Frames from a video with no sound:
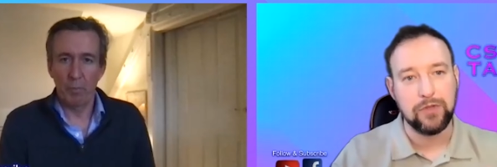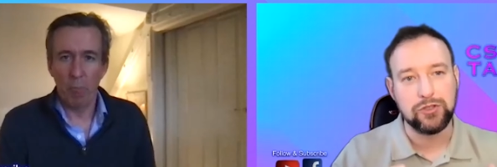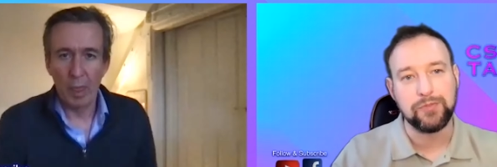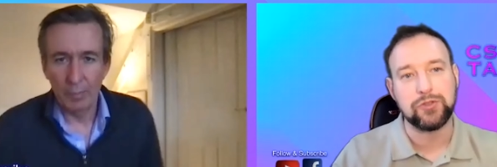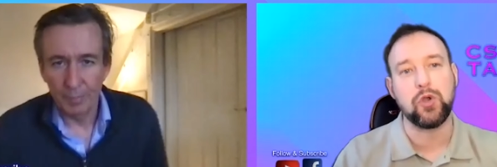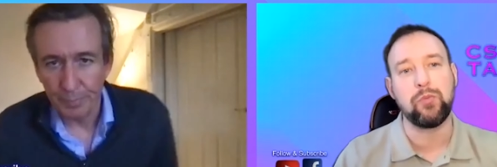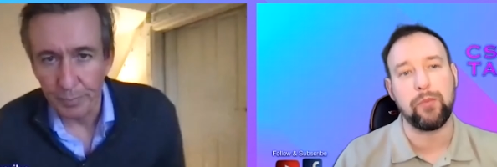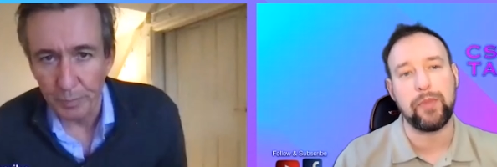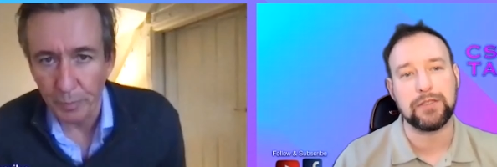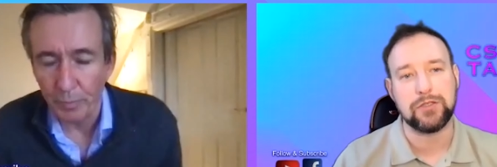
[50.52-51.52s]
Speaker 1: subsume
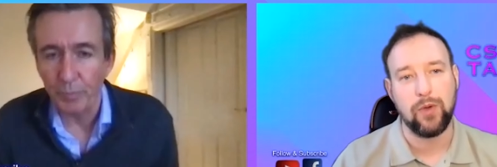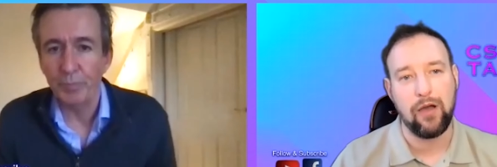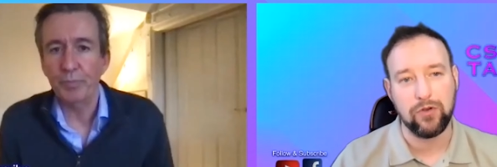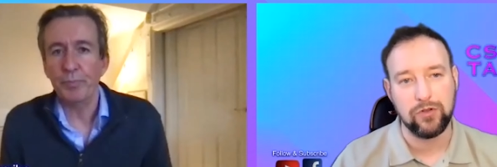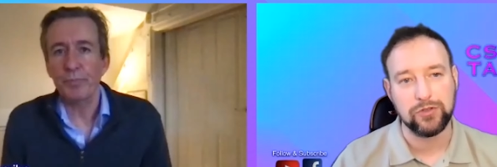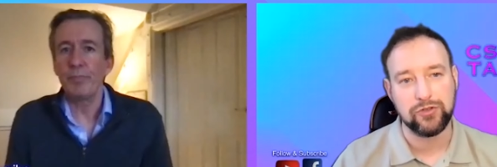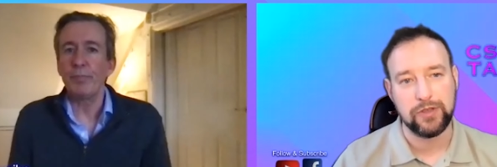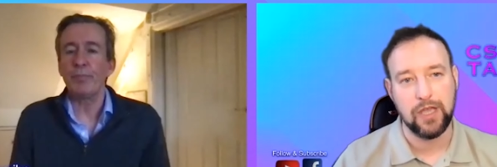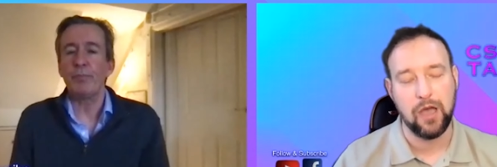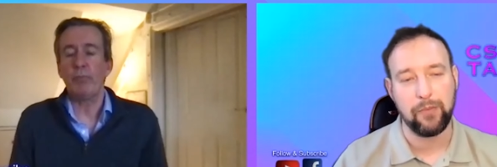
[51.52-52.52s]
them into our culture
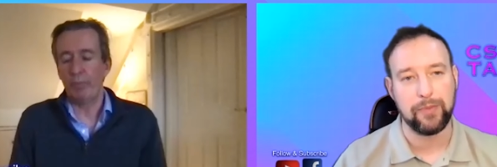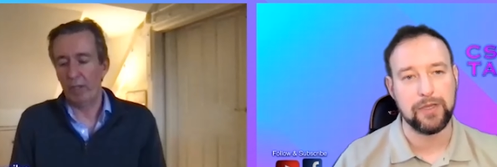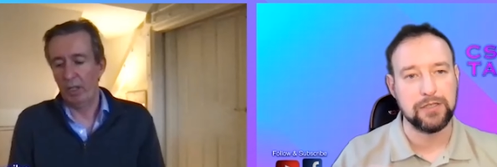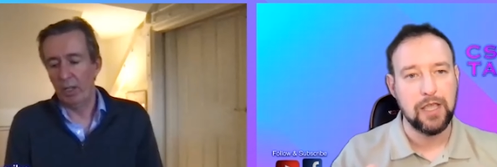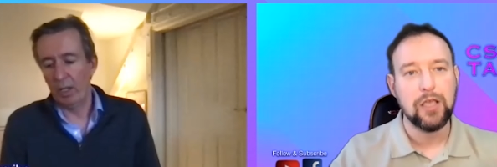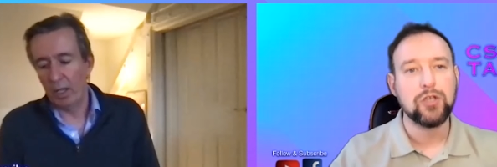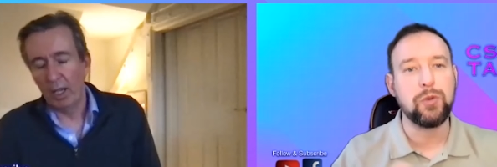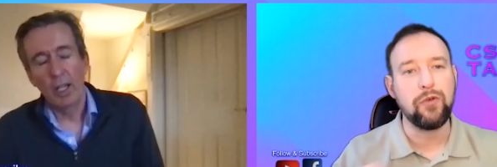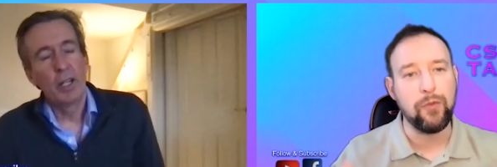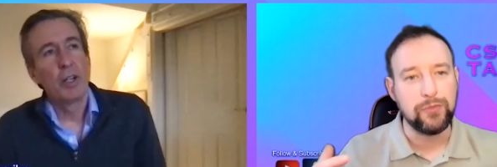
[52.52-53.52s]
in the army? Because some
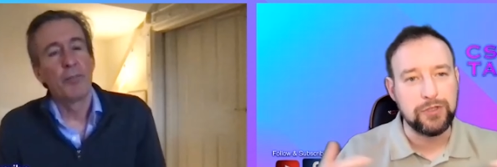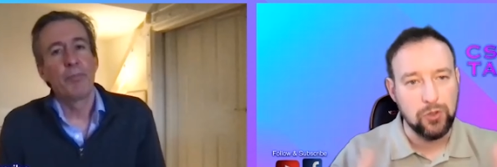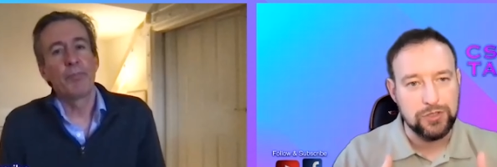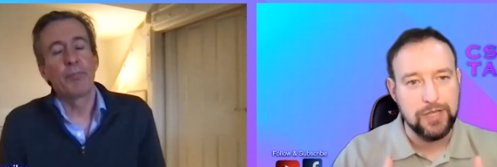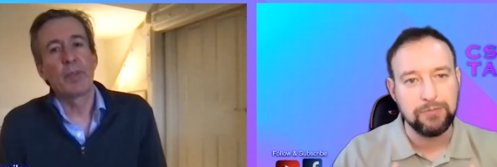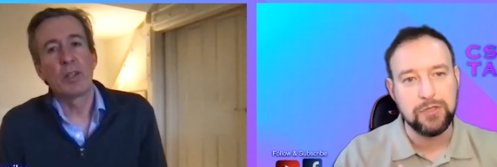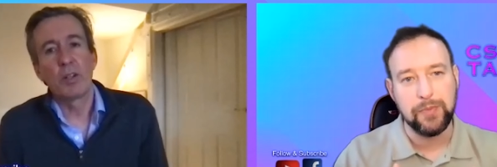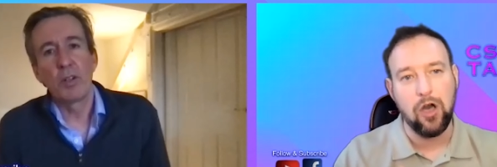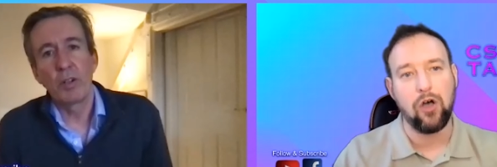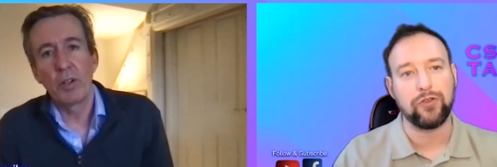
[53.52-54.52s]
of them do seem to
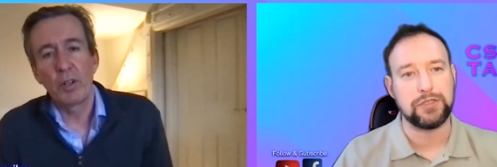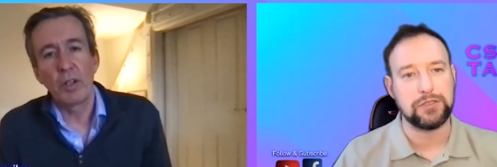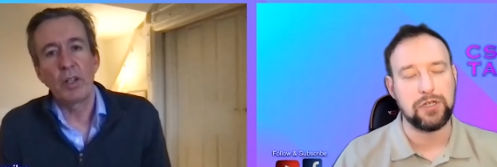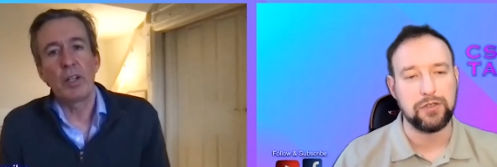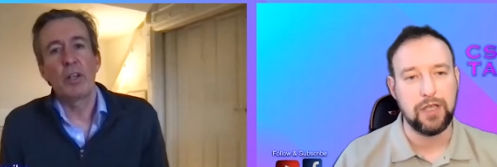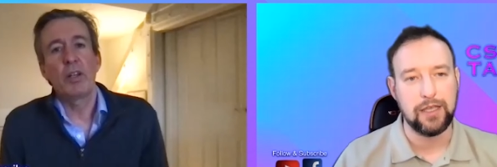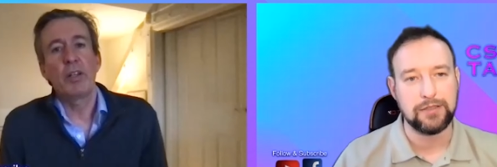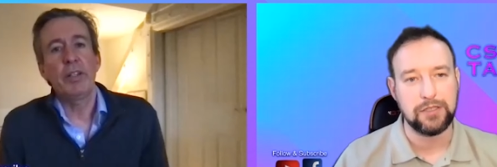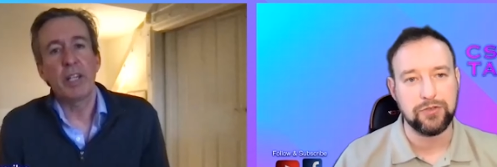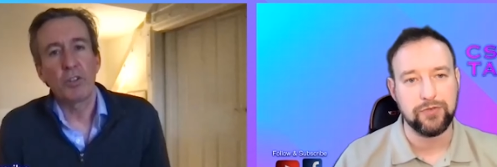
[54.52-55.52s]
be at odds at
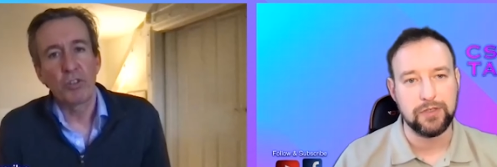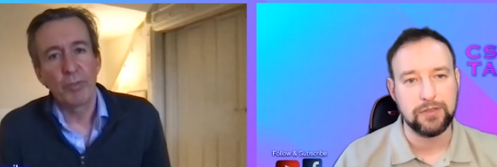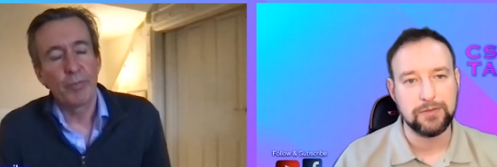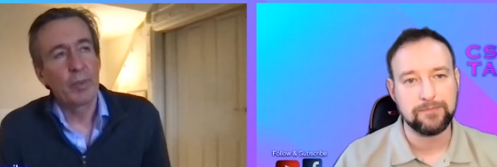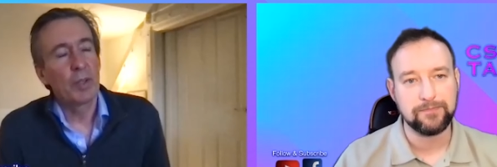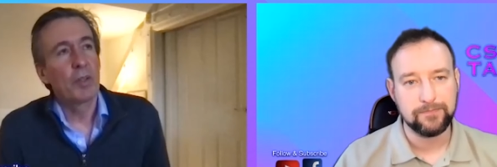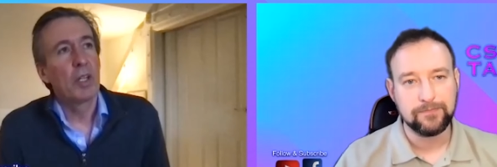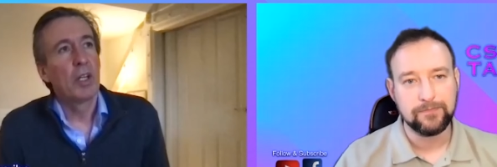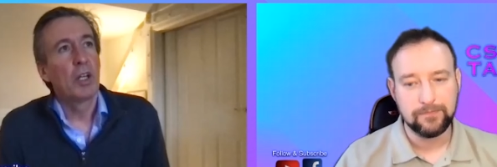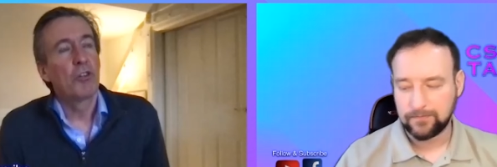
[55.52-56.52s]
each other.
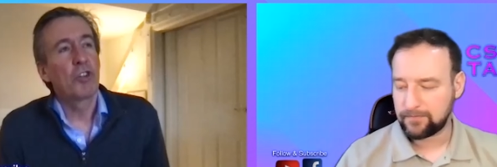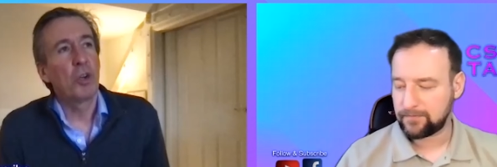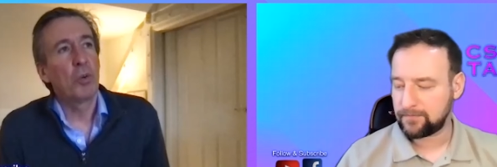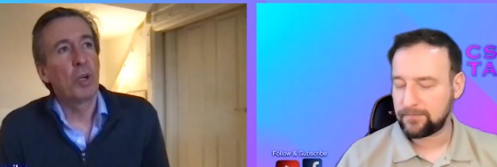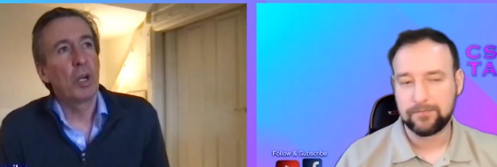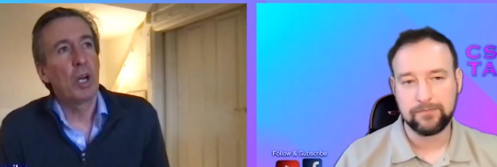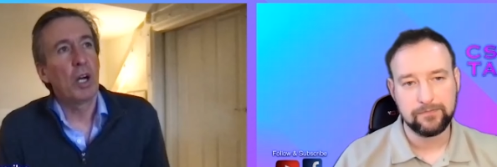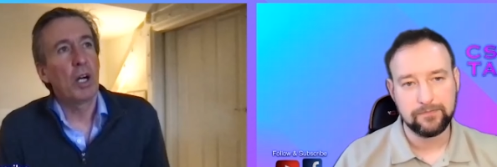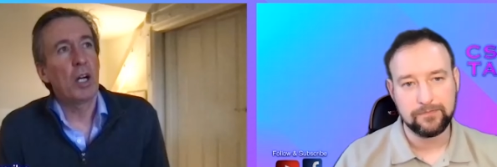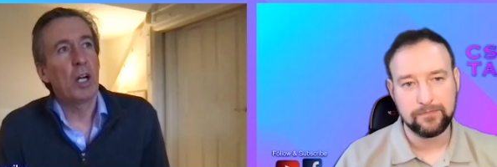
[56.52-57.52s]
Speaker 2: So,
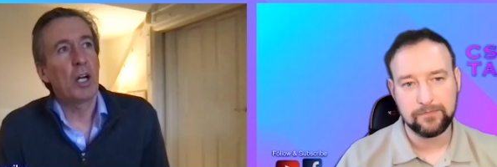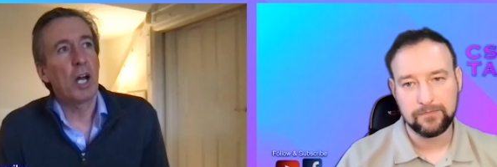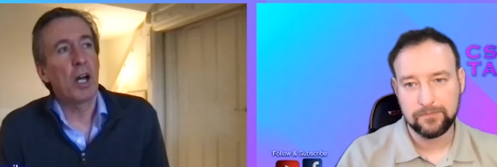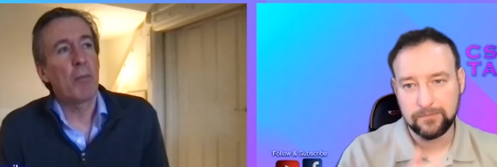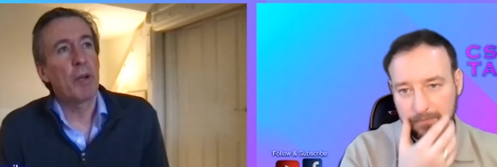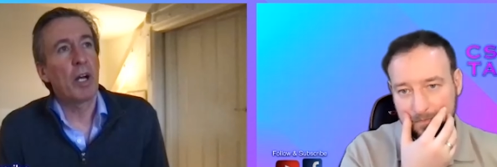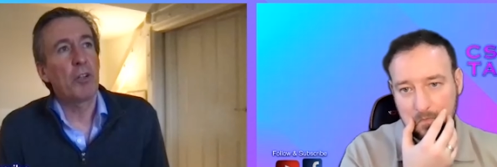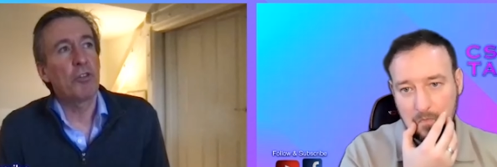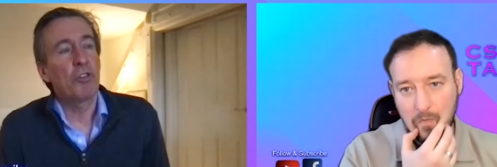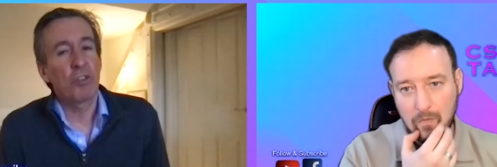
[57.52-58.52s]
I mean, I
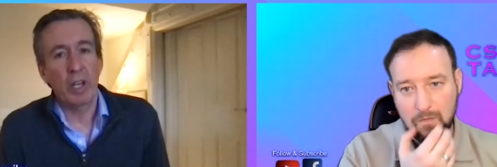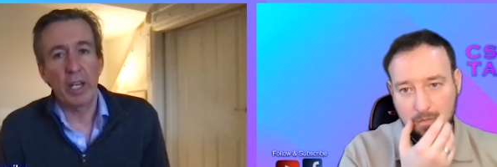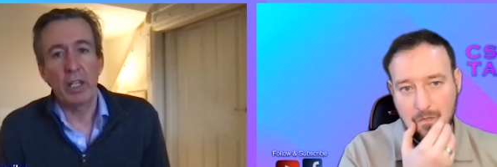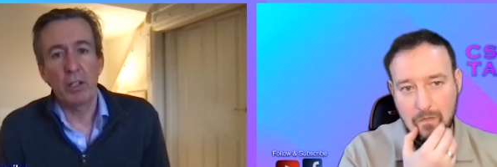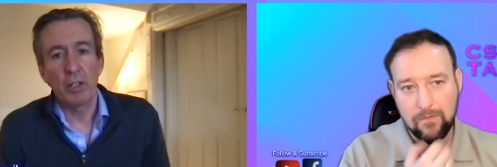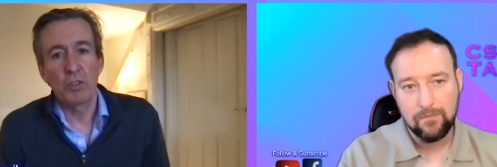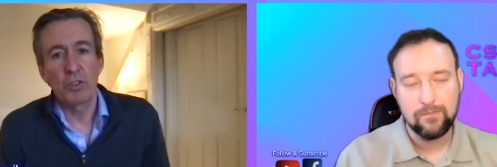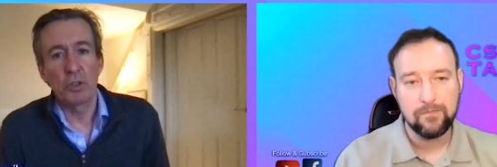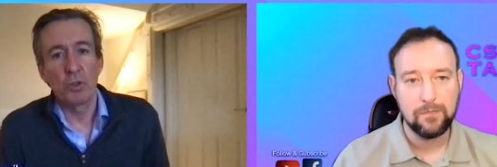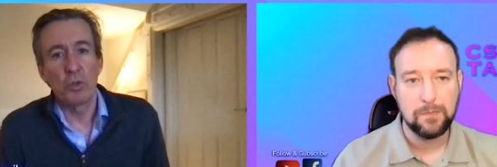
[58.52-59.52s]
used to say
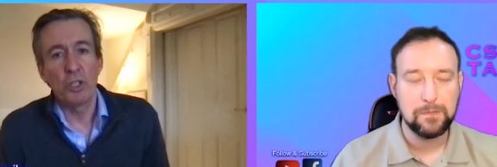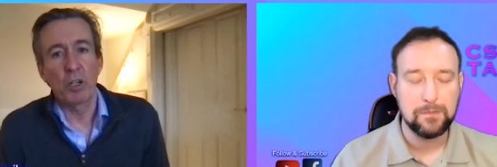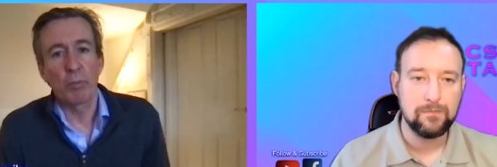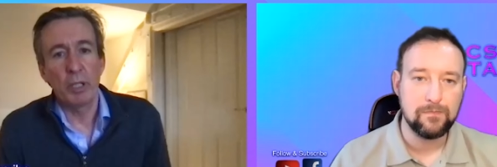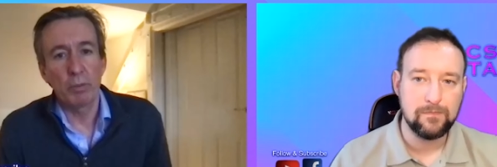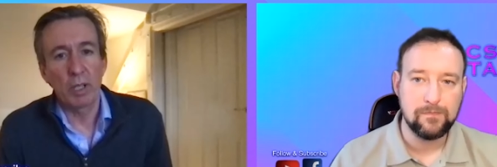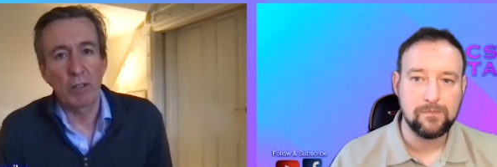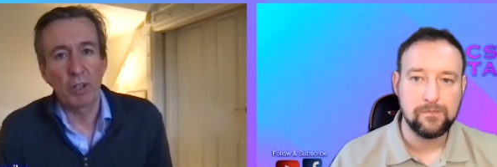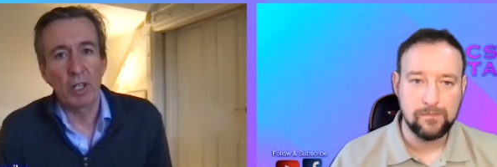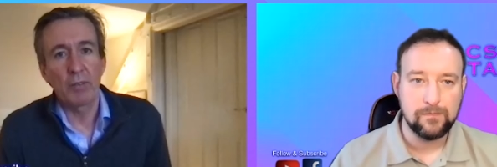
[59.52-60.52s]
to young people as I
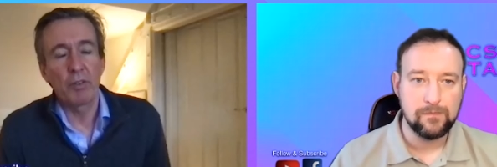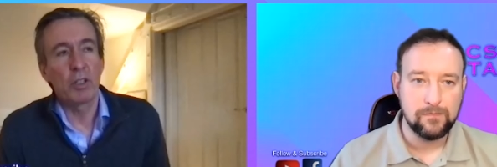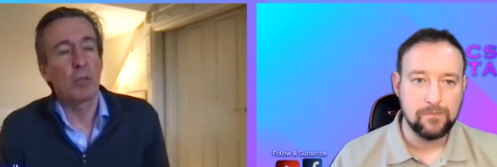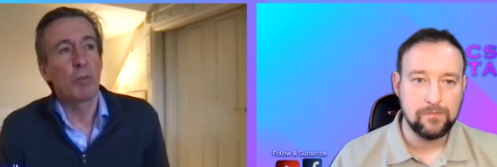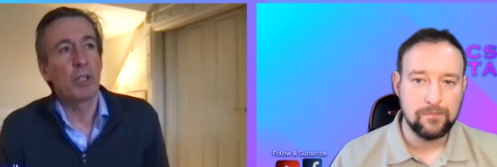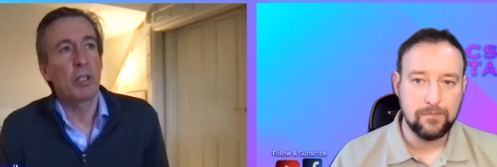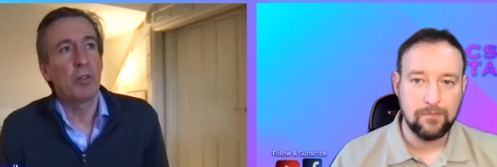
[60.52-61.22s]
left the army